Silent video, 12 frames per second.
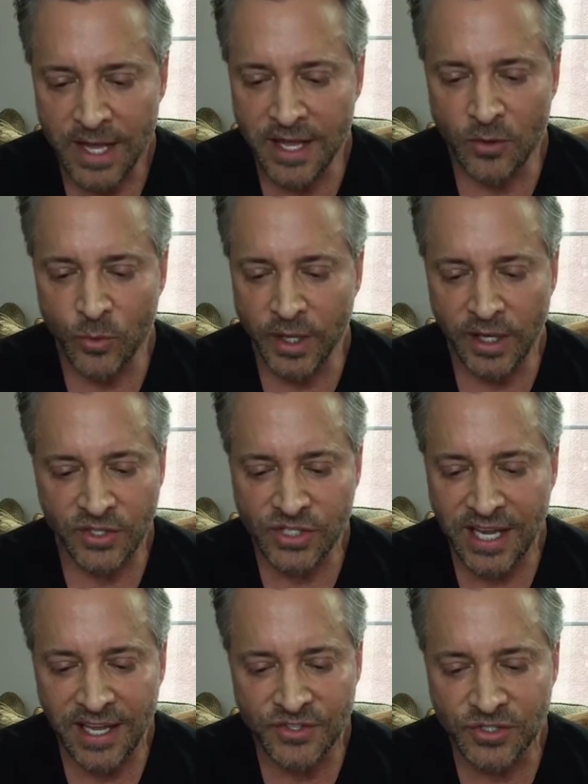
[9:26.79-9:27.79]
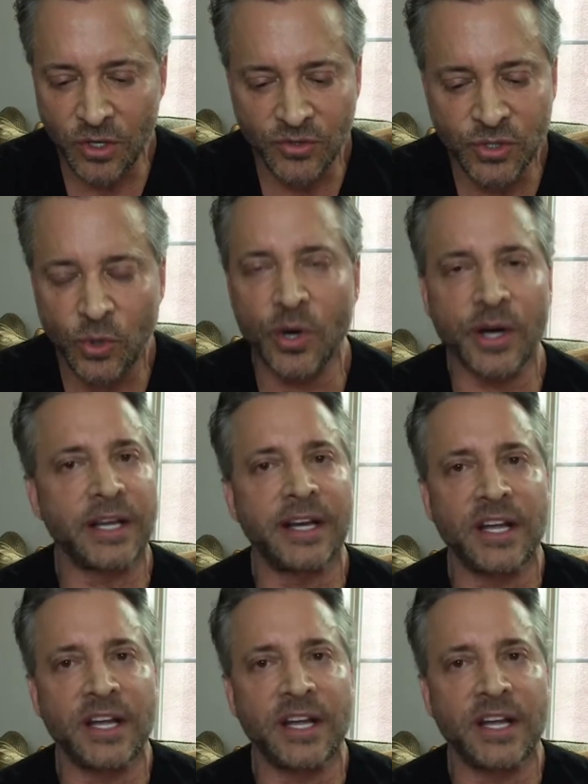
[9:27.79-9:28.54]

And a wish has no torque,